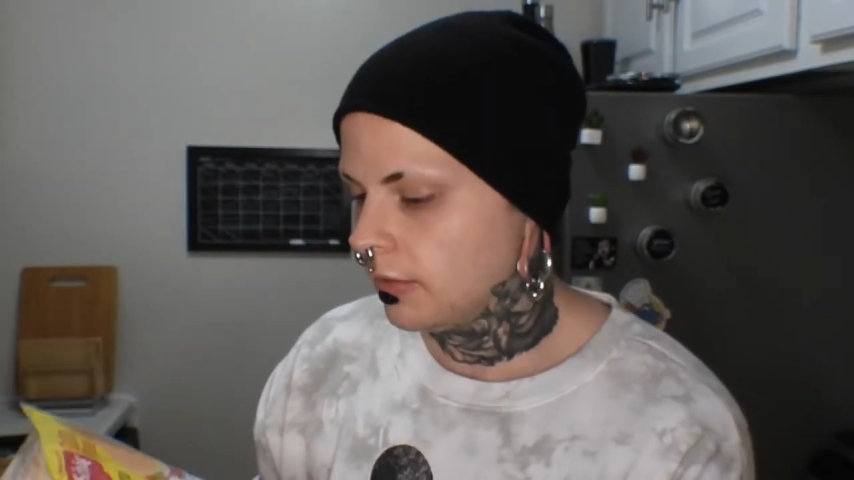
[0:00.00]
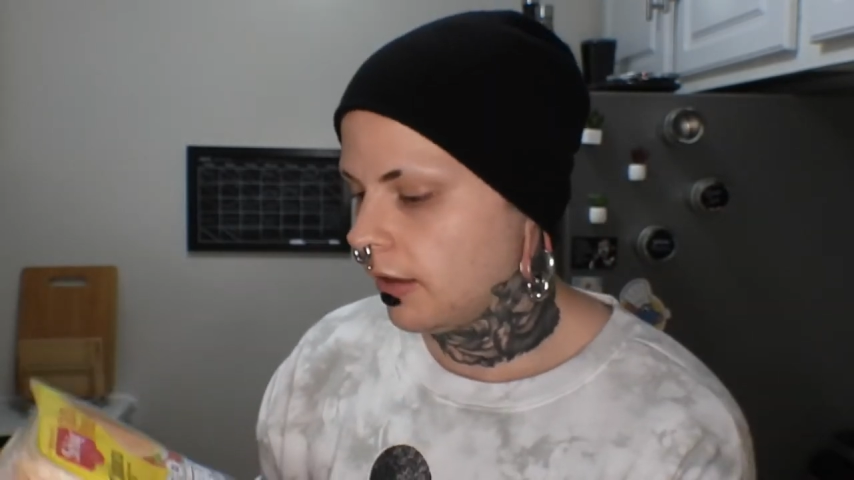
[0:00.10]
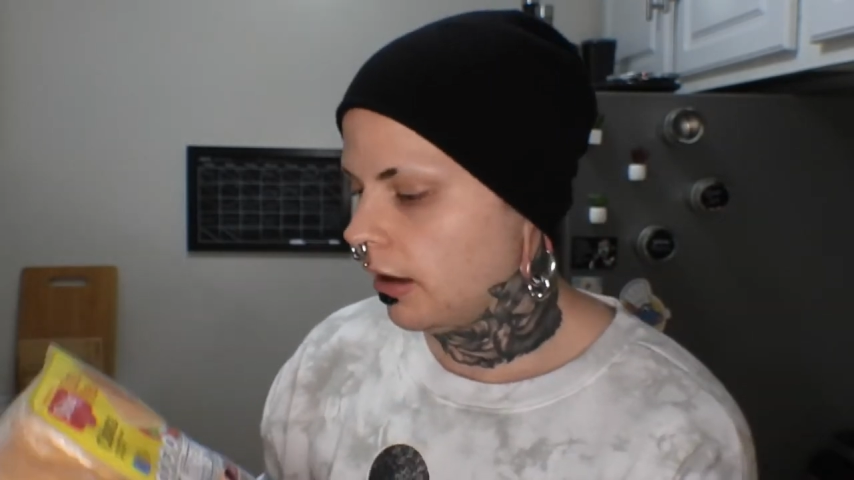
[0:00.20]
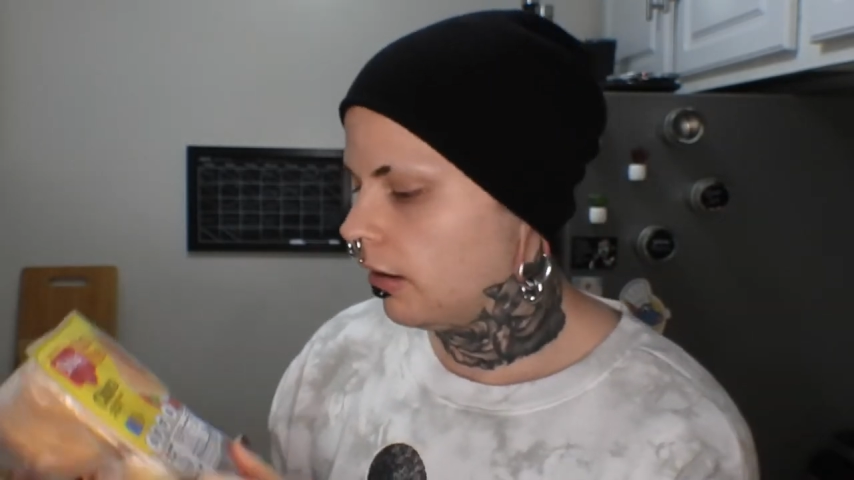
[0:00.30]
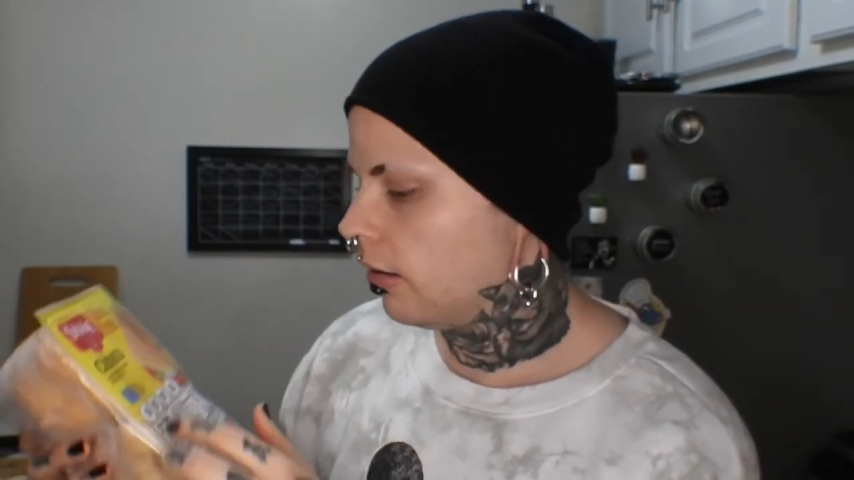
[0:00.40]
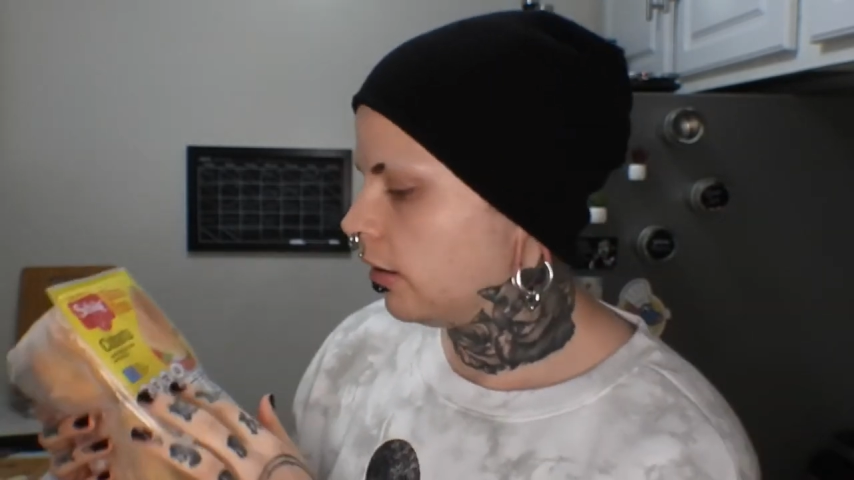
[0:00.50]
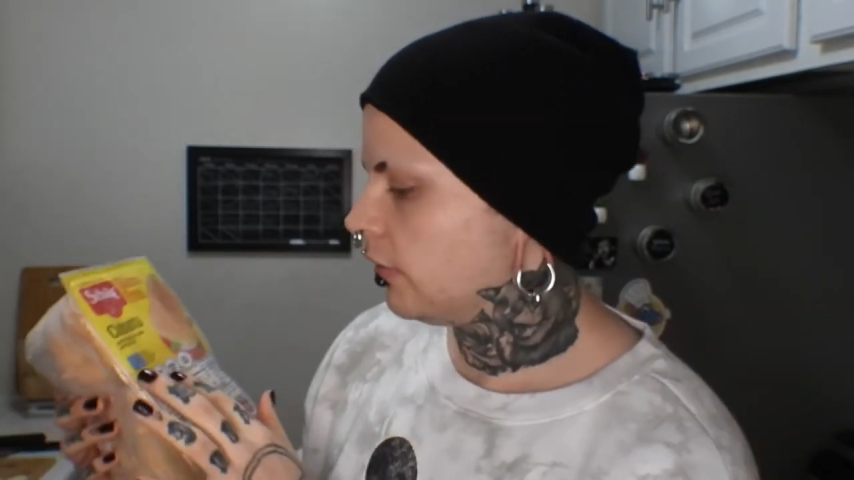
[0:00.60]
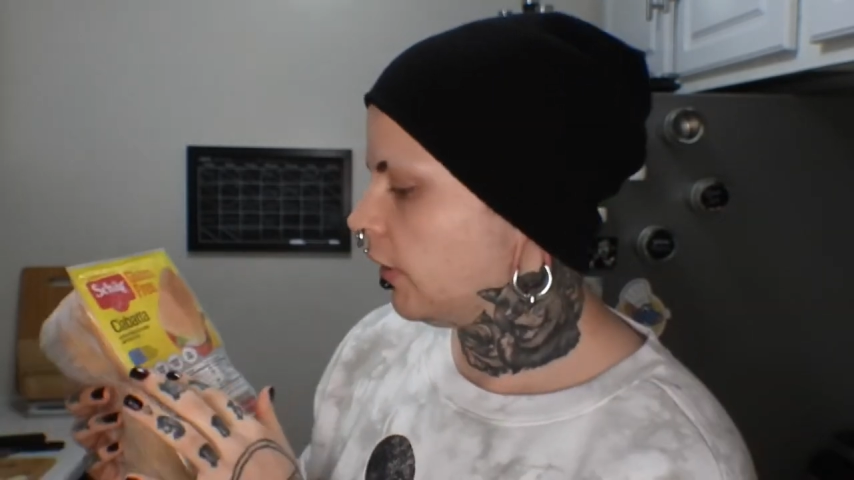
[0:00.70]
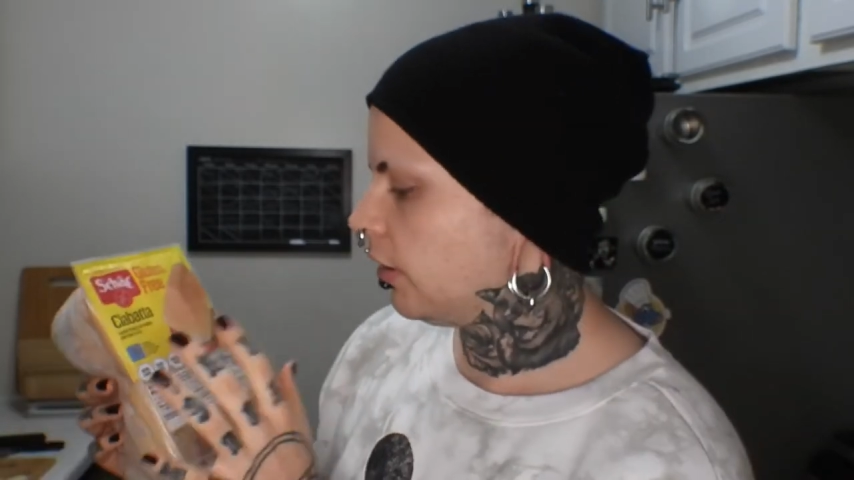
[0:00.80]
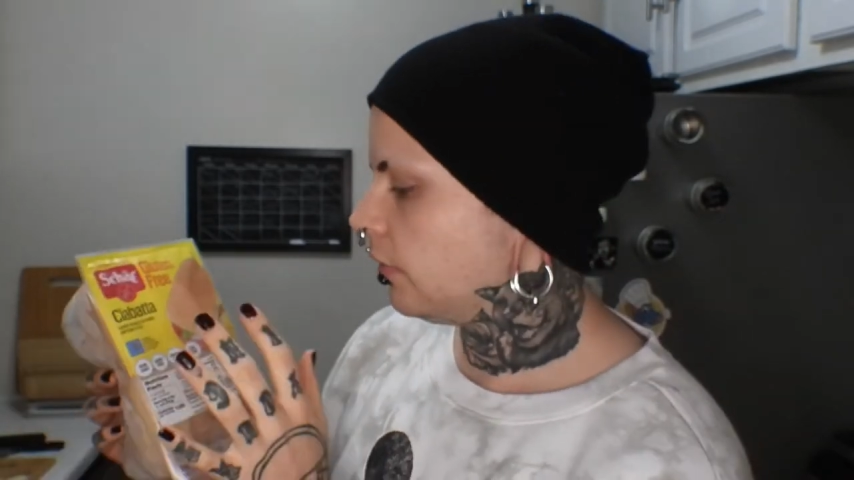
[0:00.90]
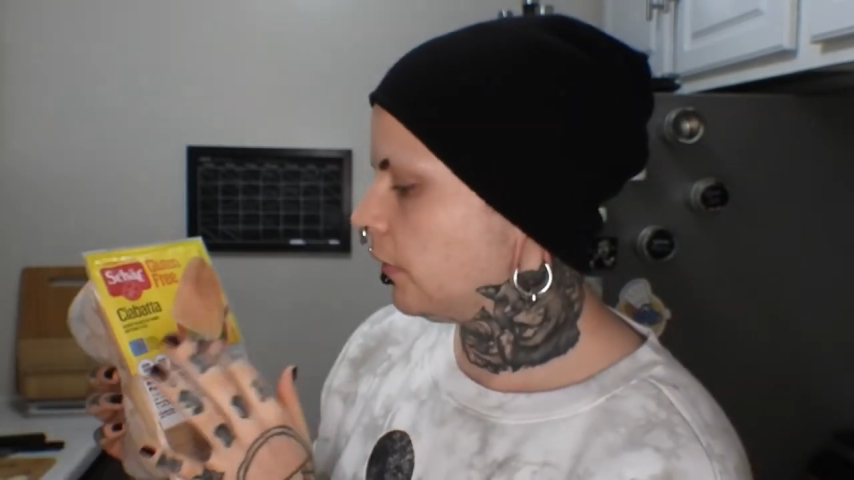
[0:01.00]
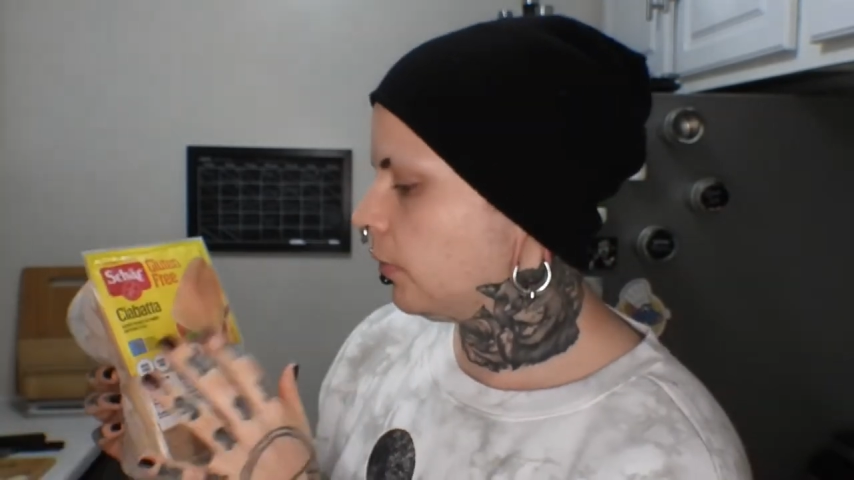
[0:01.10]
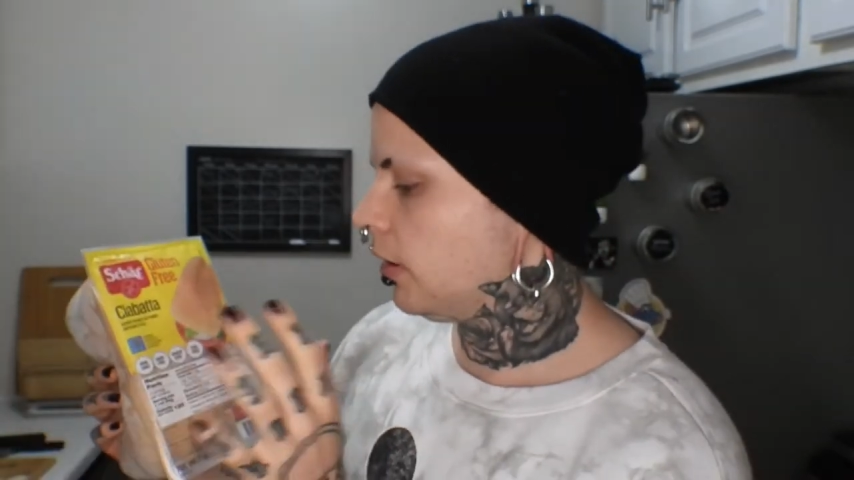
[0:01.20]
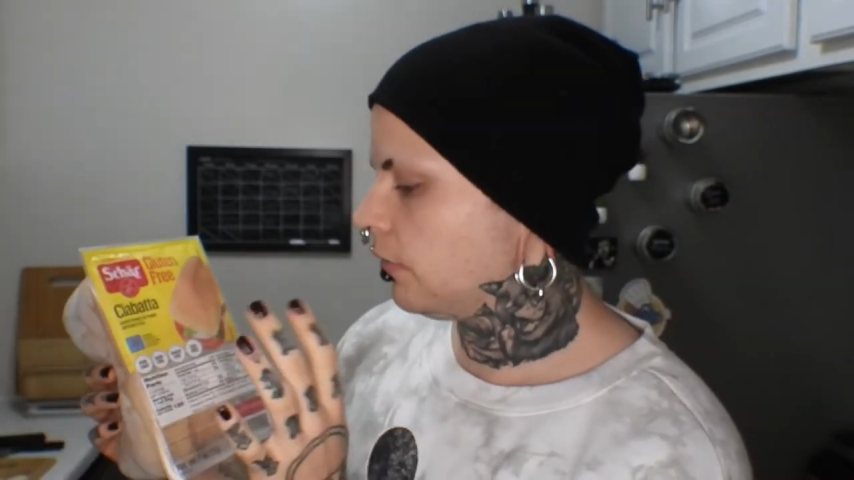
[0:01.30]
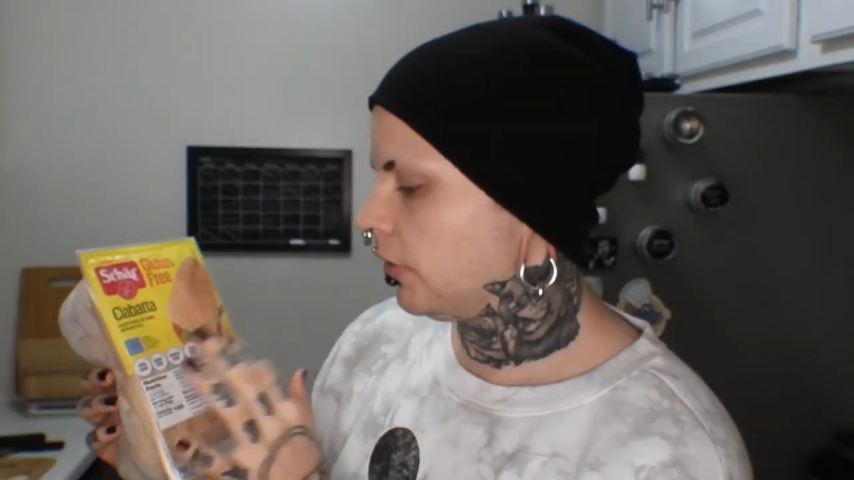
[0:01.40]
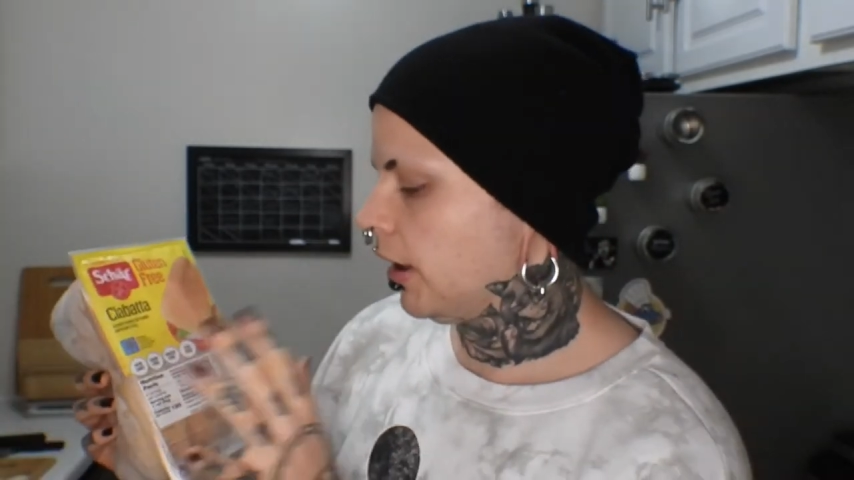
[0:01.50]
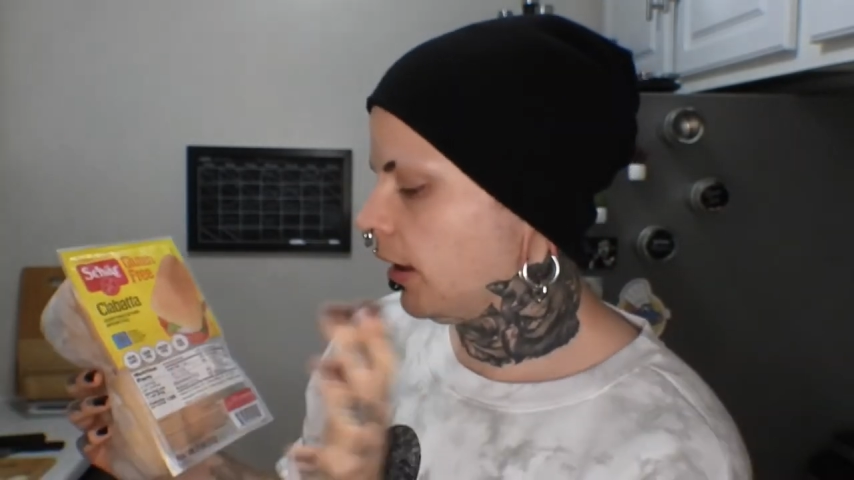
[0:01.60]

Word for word: They are dairy-free, wheat-free,